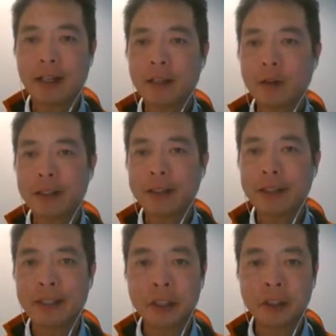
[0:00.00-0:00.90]
created
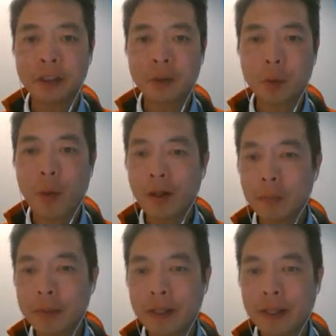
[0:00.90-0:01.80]
the initial node,
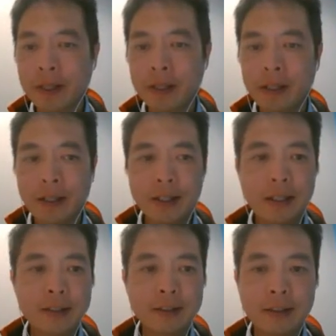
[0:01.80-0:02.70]
well-being.
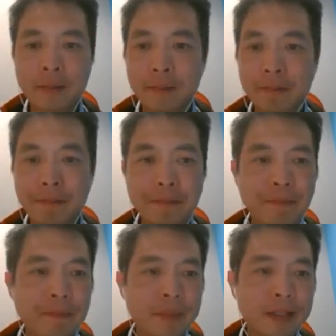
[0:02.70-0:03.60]
It's kind
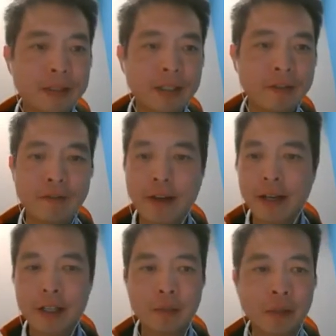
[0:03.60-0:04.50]
of
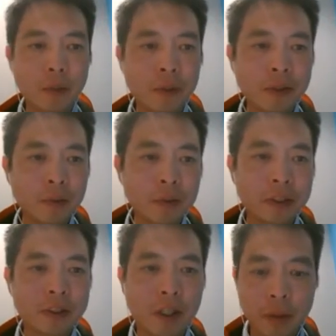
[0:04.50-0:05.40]
vague, but we'll
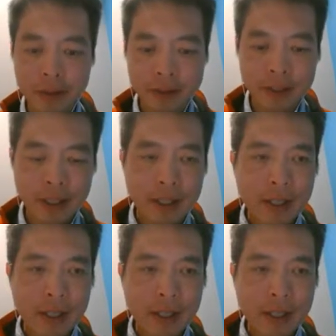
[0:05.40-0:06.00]
just go with it.